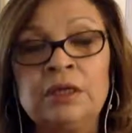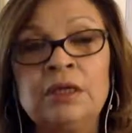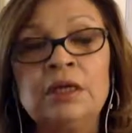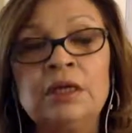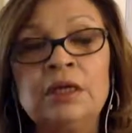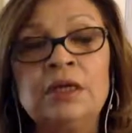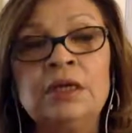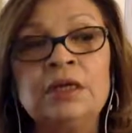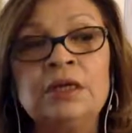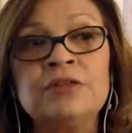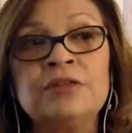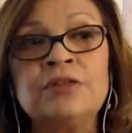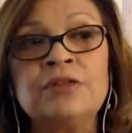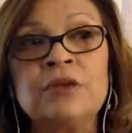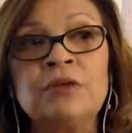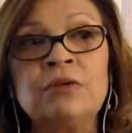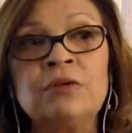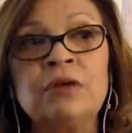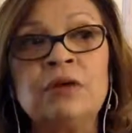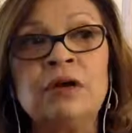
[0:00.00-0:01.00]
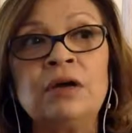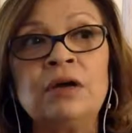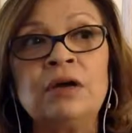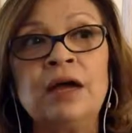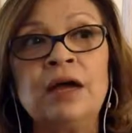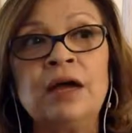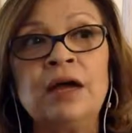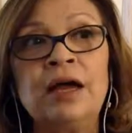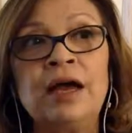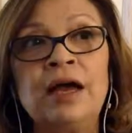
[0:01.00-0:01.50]
So
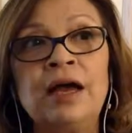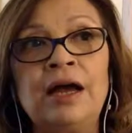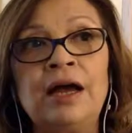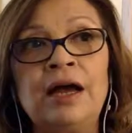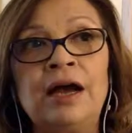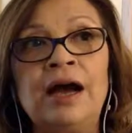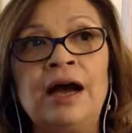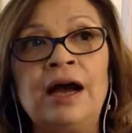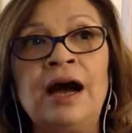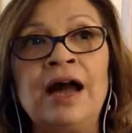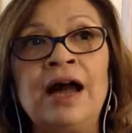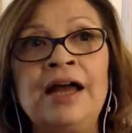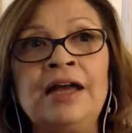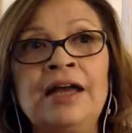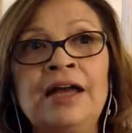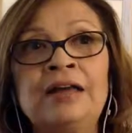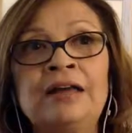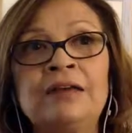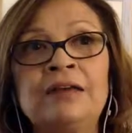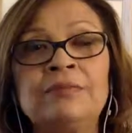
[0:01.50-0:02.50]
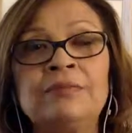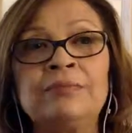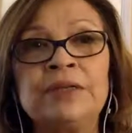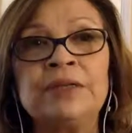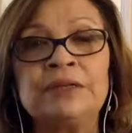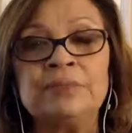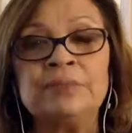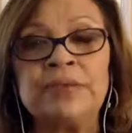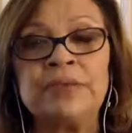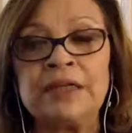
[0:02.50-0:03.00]
I
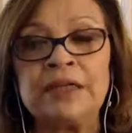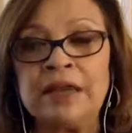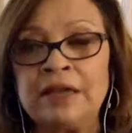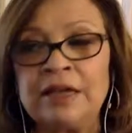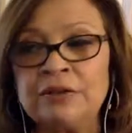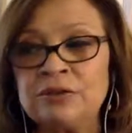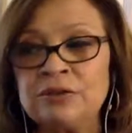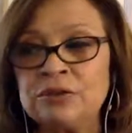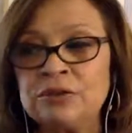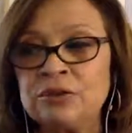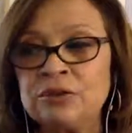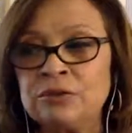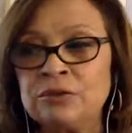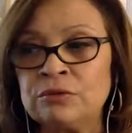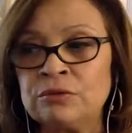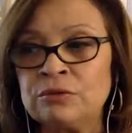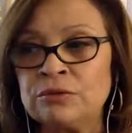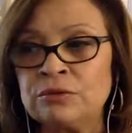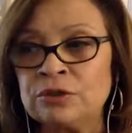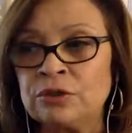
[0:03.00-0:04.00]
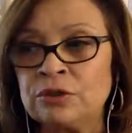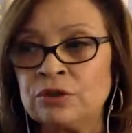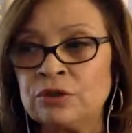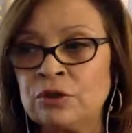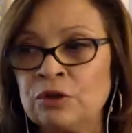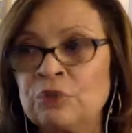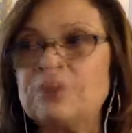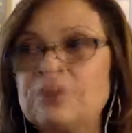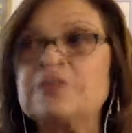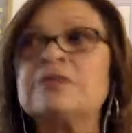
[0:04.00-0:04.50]
began to
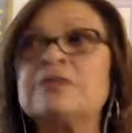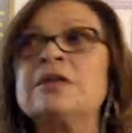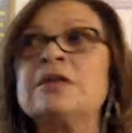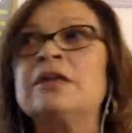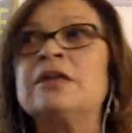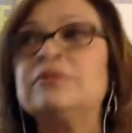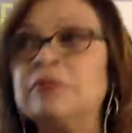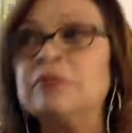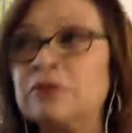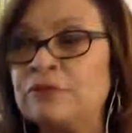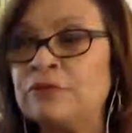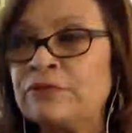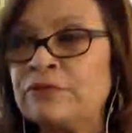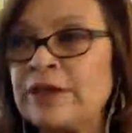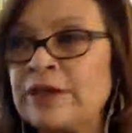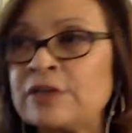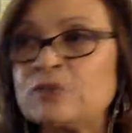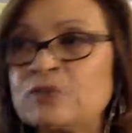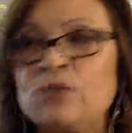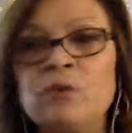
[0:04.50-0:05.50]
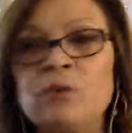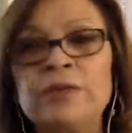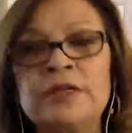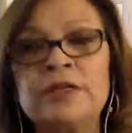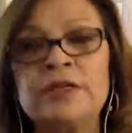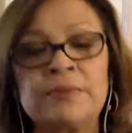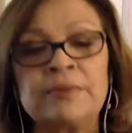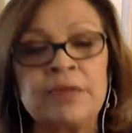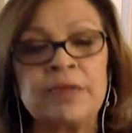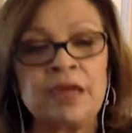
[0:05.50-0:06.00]
notice then, you know, fast forward as I
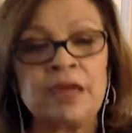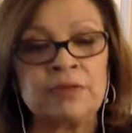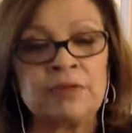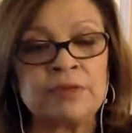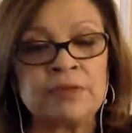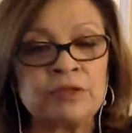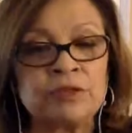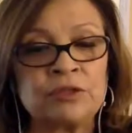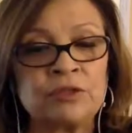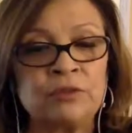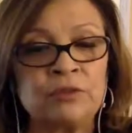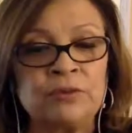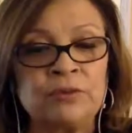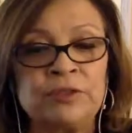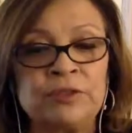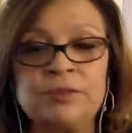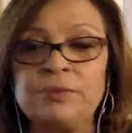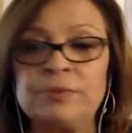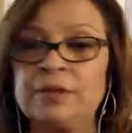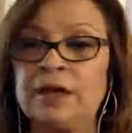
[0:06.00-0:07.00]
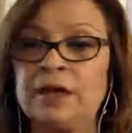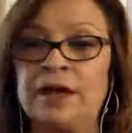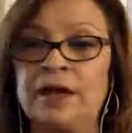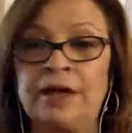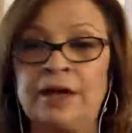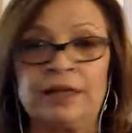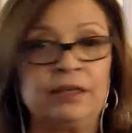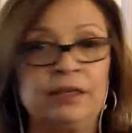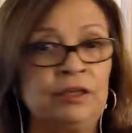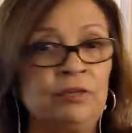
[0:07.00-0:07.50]
became a school principal,
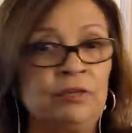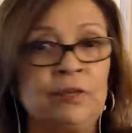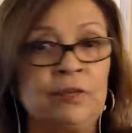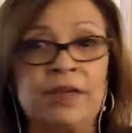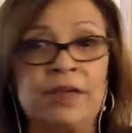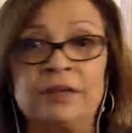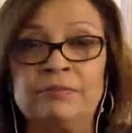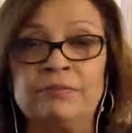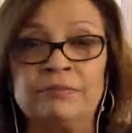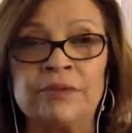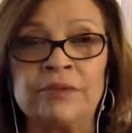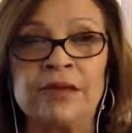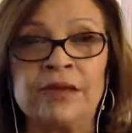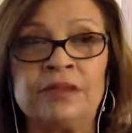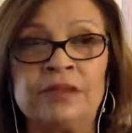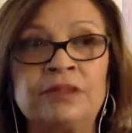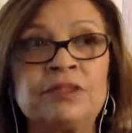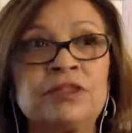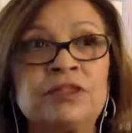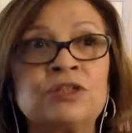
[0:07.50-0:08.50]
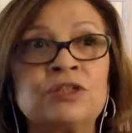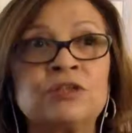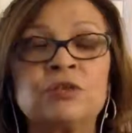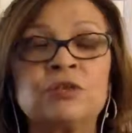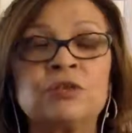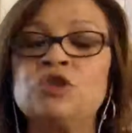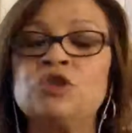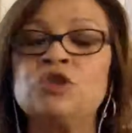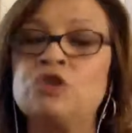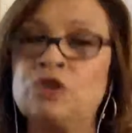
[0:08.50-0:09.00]
you know, my decision was
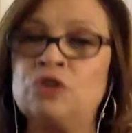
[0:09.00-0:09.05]
no.